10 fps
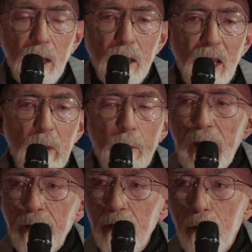Let me
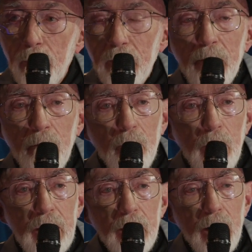back up and
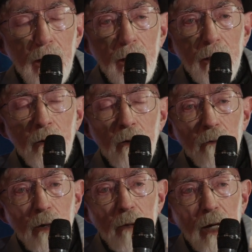make a
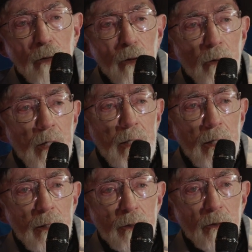remark, though.
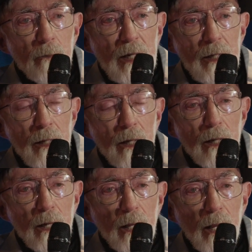To me,
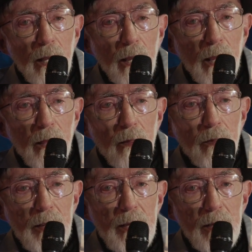
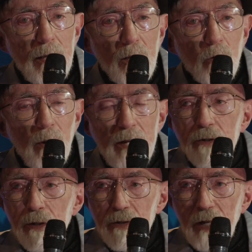the
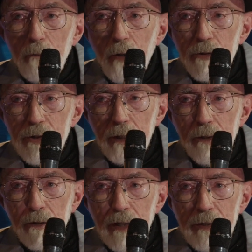questions I'm most
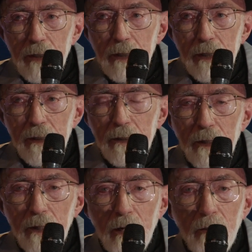interested in
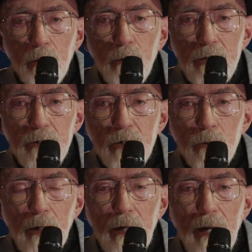are the
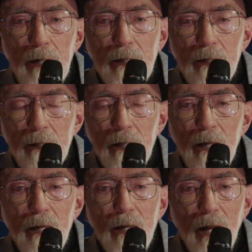questions where I can
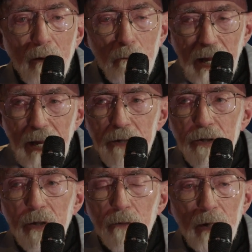
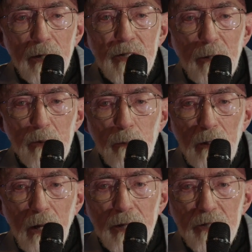imagine, where it seems
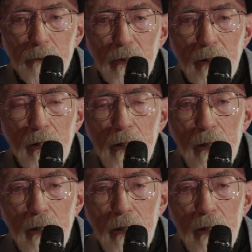plausible